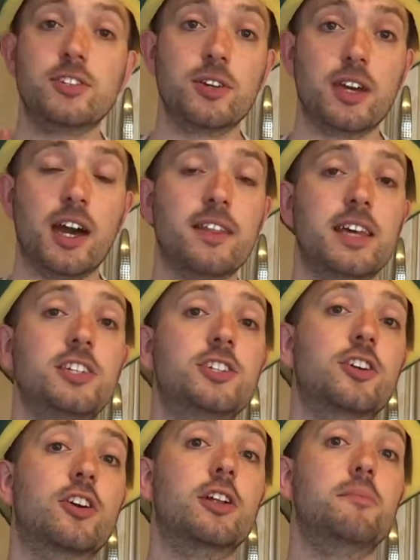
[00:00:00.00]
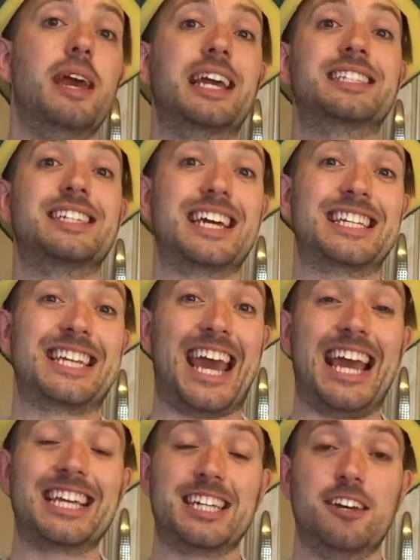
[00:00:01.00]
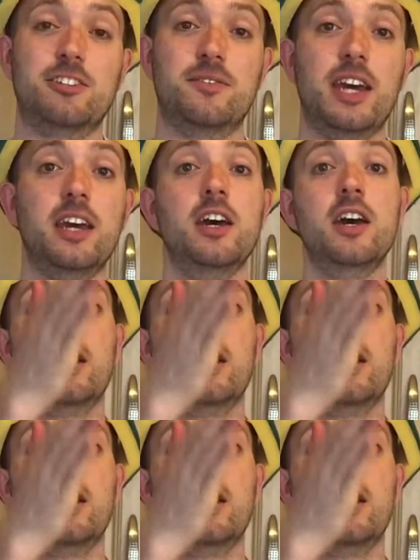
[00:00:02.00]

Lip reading: To cut this, you're going to make 6 cakes out of it.